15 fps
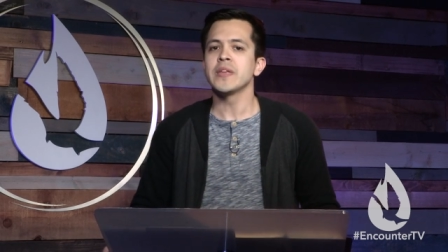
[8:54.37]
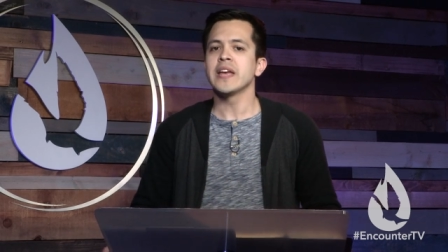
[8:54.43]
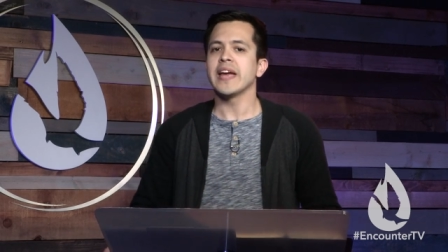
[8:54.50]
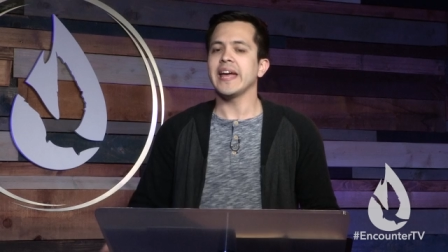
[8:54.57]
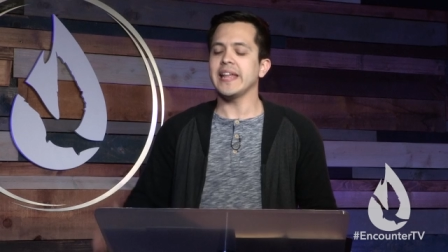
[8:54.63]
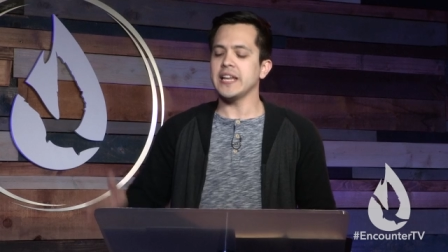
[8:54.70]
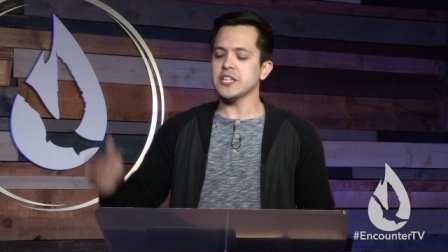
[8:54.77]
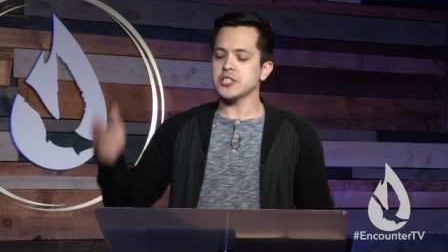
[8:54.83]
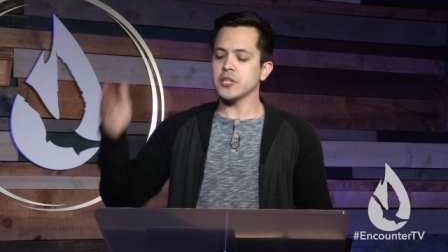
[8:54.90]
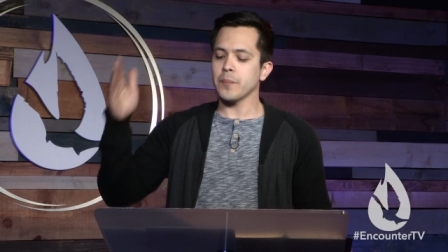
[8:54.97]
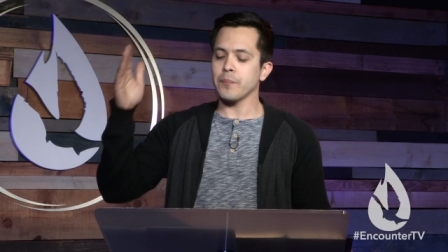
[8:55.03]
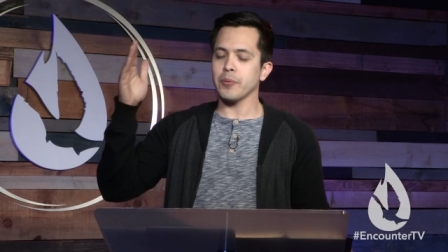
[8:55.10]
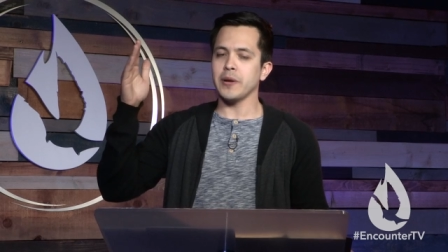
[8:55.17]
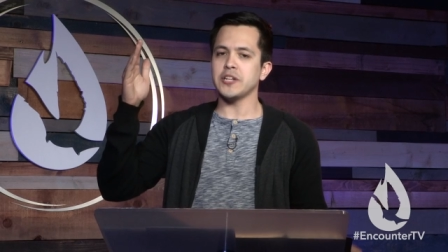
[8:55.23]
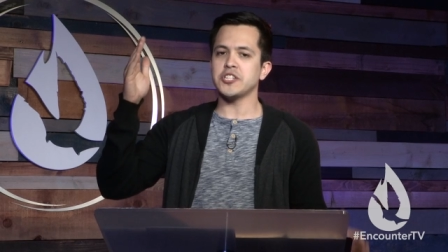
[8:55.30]
It is the
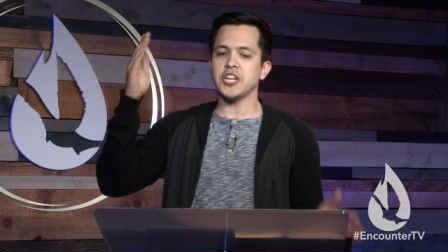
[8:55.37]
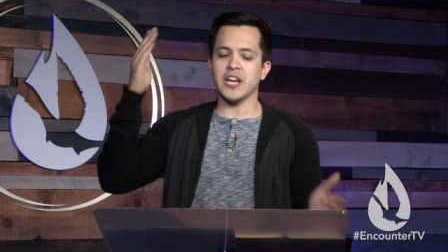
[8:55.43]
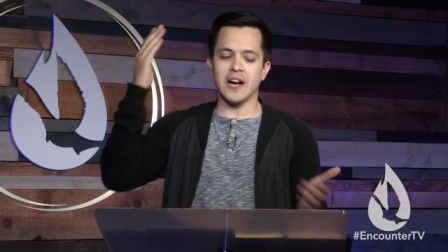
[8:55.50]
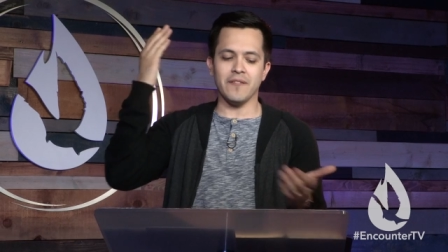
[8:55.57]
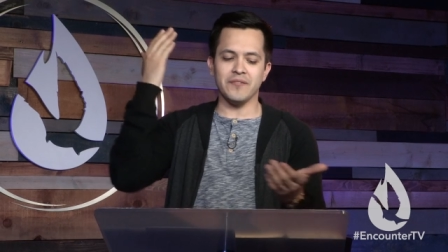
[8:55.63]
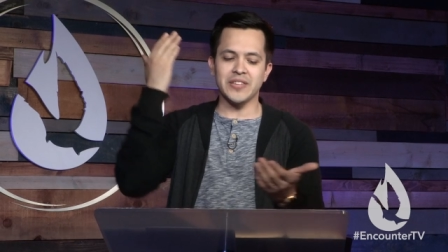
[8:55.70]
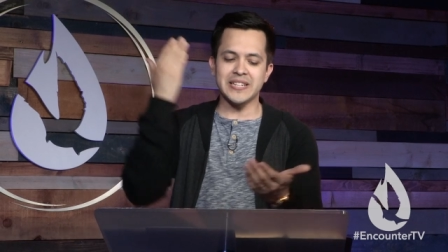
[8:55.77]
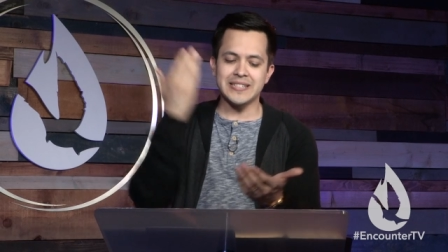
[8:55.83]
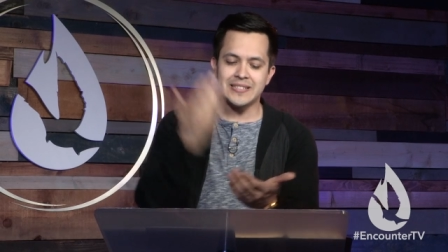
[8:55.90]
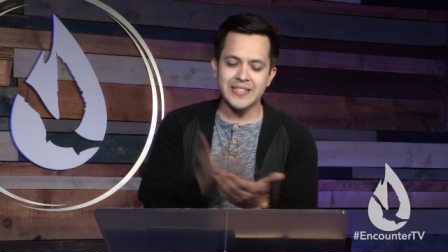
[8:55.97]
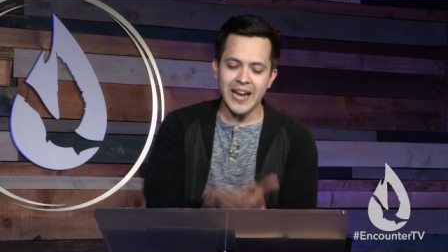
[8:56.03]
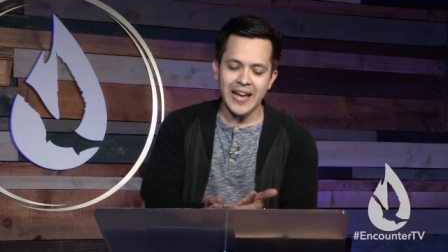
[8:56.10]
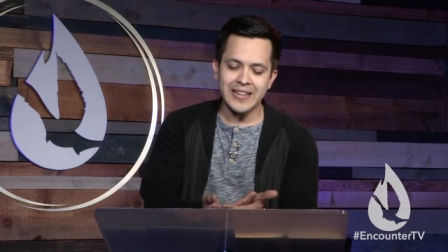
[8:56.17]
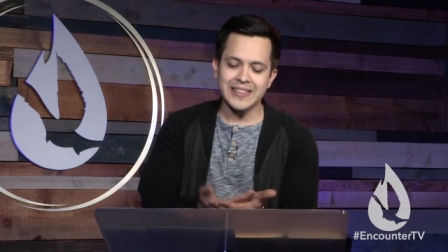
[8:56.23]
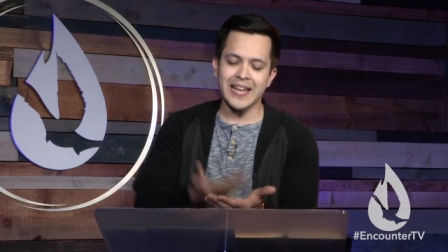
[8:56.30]
preaching of the
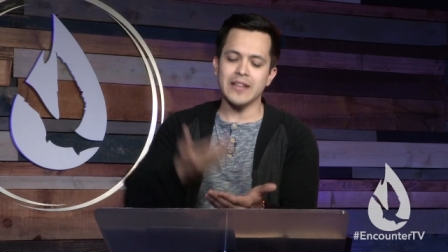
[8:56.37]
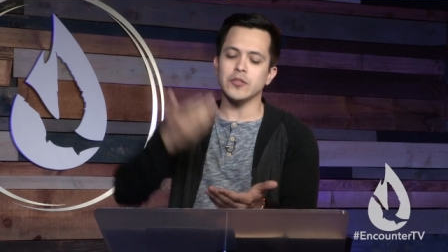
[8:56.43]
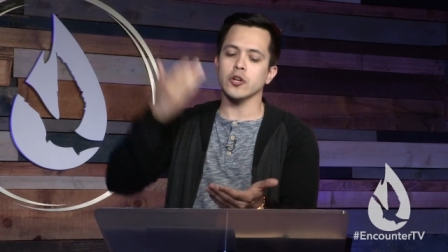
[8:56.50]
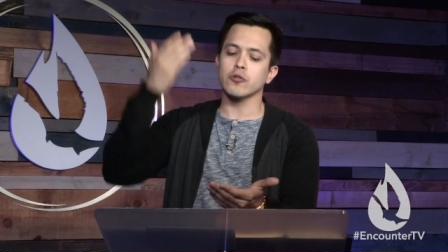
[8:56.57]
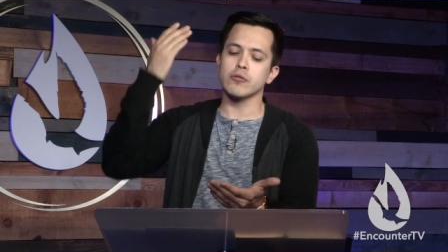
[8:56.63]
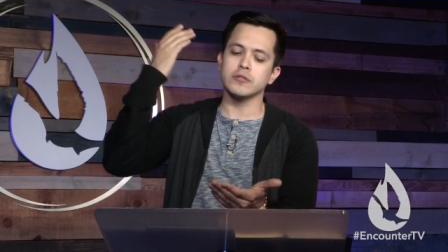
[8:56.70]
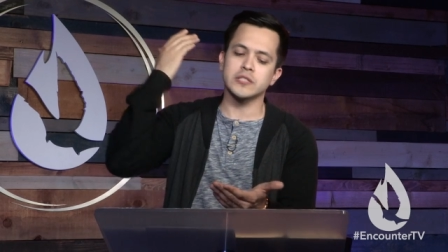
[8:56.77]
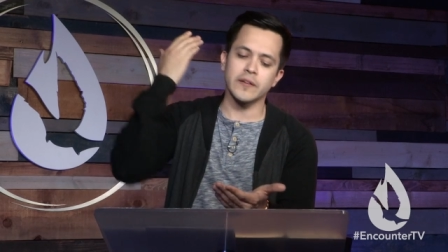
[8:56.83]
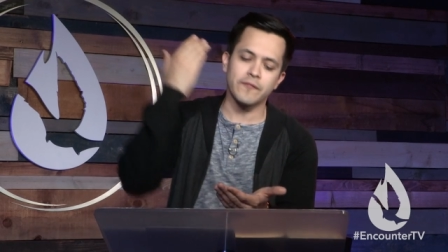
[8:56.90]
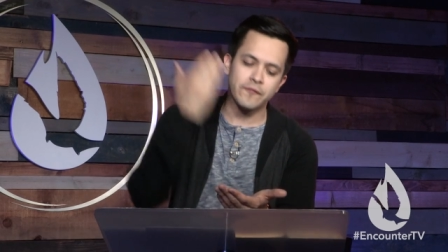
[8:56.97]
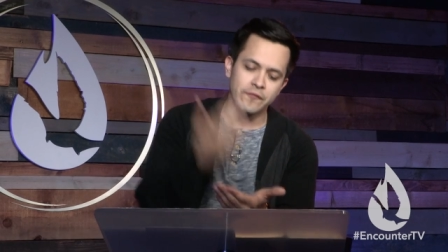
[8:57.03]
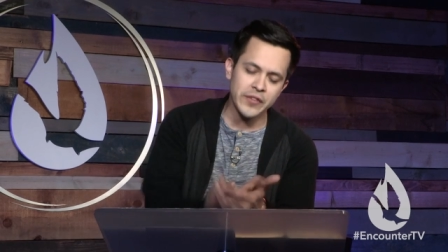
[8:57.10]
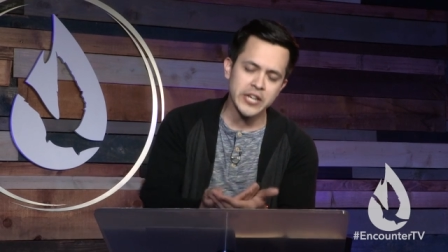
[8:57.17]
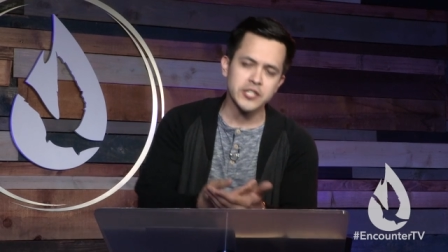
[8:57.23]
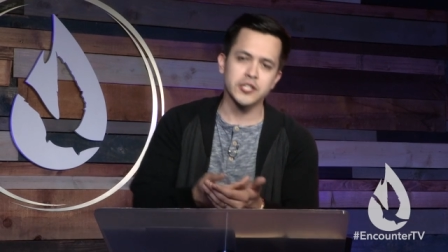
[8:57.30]
death and the
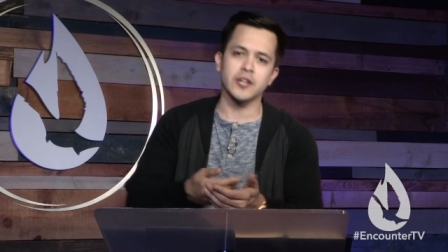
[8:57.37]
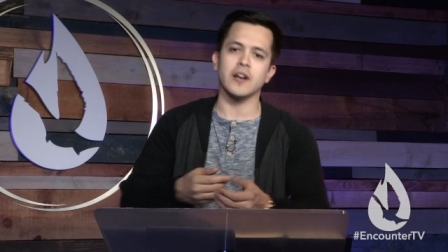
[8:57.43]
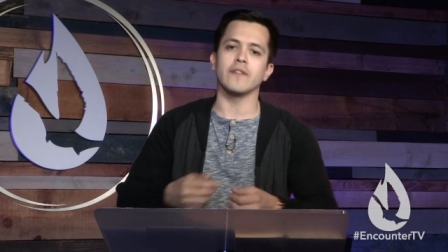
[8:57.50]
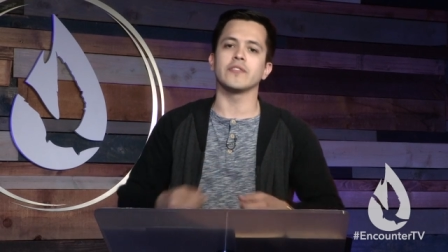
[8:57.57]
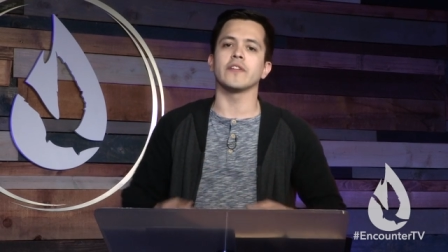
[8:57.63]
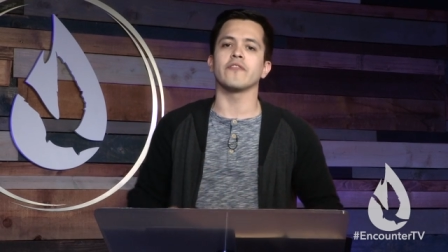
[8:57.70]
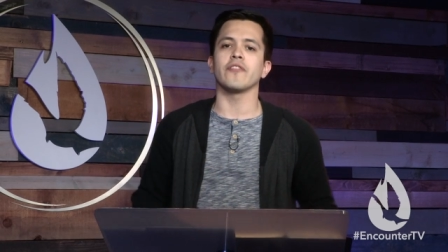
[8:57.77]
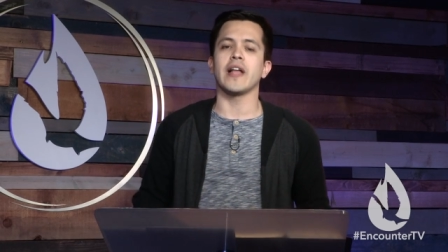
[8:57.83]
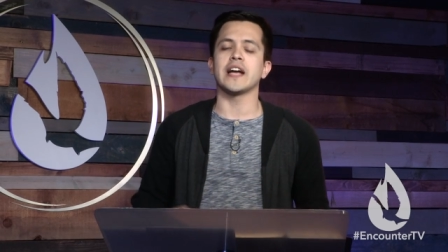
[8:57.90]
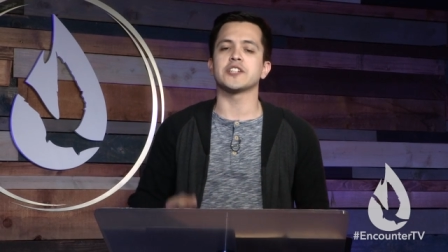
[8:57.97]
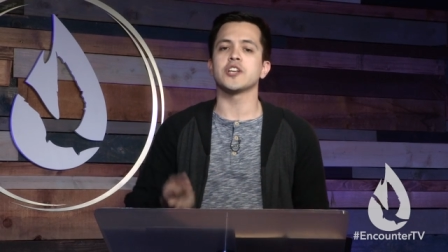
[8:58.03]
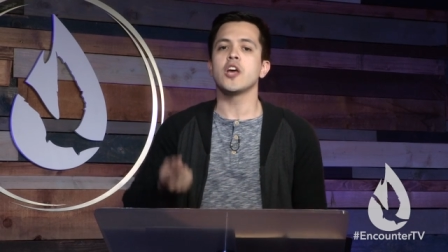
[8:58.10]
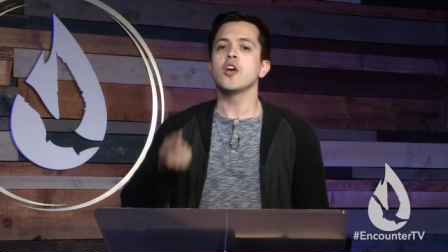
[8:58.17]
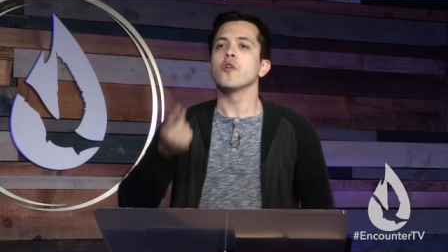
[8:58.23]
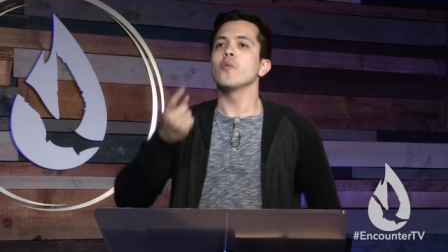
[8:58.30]
crucifixion of the flesh.
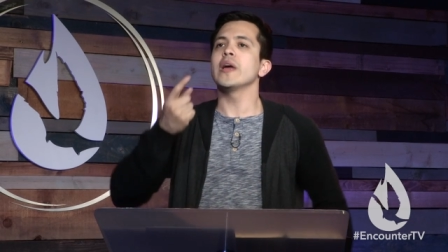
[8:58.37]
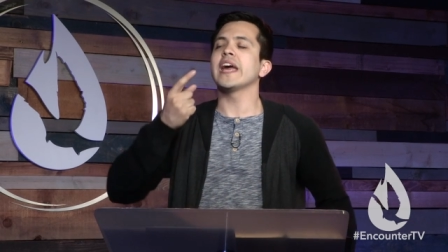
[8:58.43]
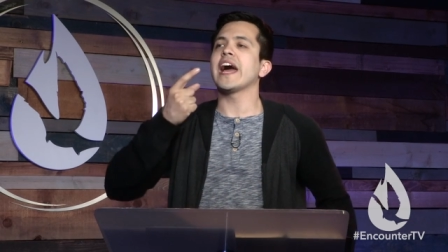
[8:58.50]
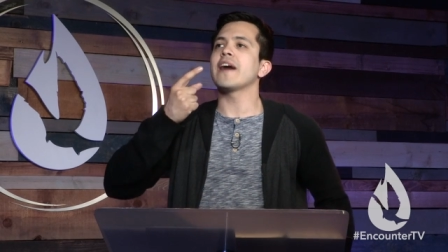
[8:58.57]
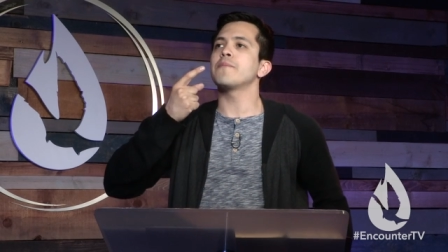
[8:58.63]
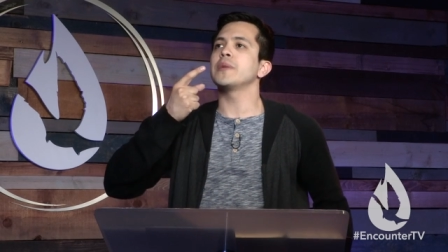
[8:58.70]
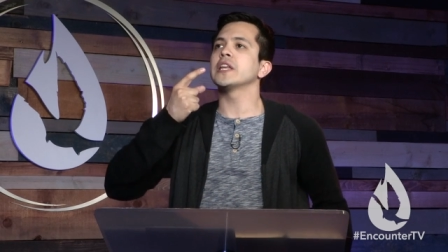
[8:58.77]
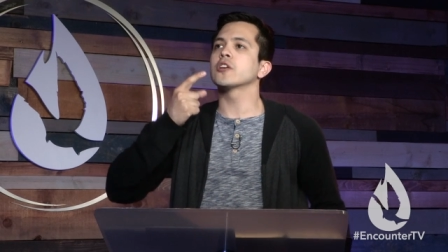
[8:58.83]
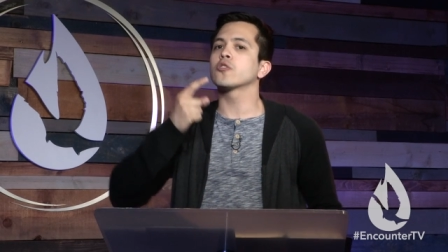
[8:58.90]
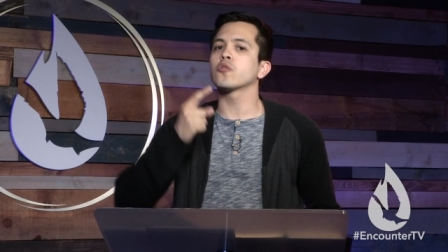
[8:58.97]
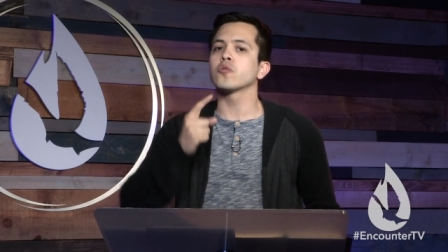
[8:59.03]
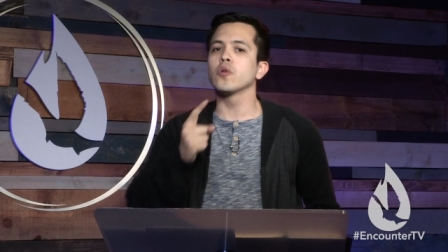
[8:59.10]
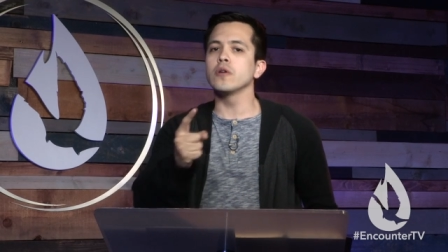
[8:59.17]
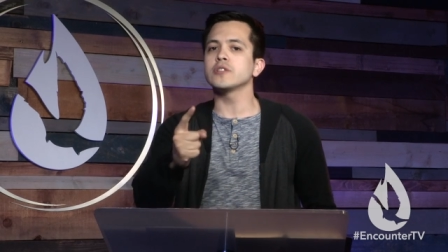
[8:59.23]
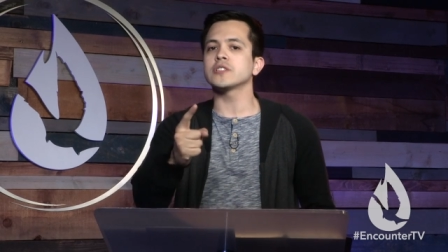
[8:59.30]
We have been
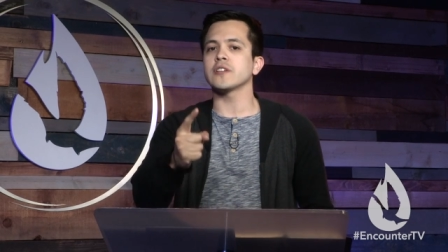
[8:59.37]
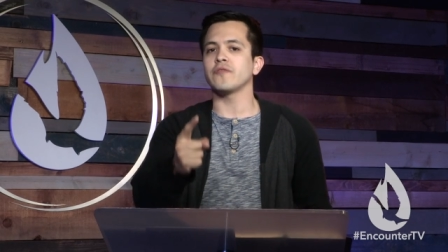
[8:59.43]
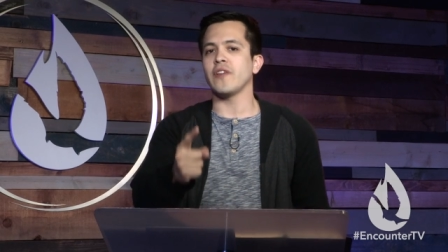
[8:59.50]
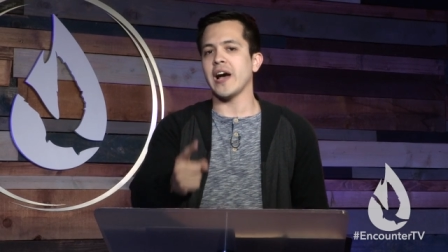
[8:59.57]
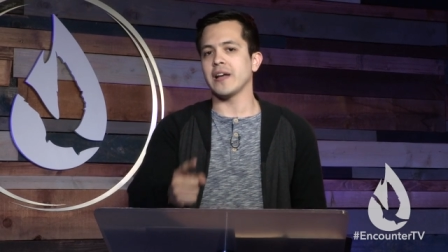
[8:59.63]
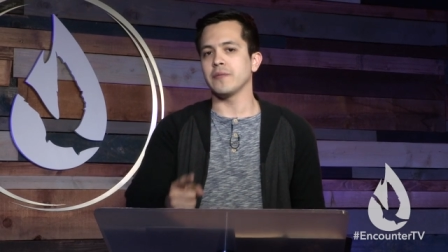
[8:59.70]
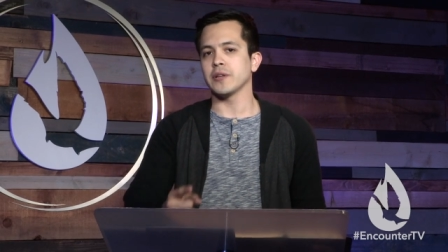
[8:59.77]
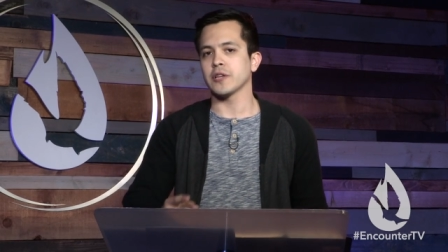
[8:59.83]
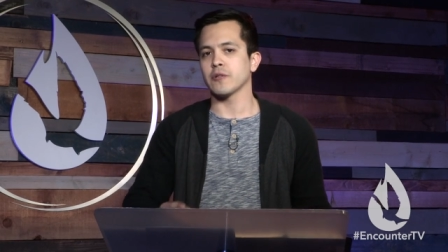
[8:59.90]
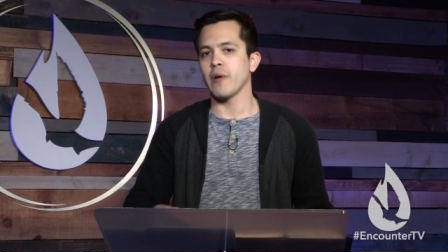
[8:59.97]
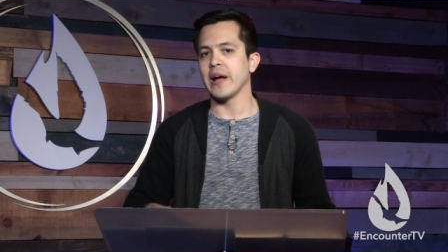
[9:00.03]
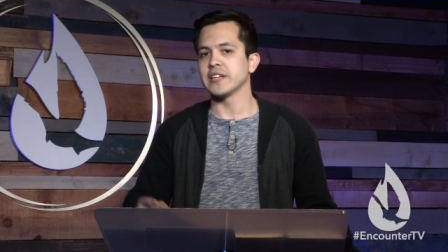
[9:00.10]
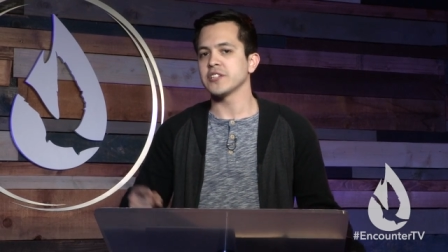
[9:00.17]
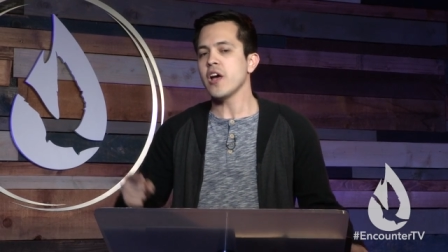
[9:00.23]
crucified with Christ.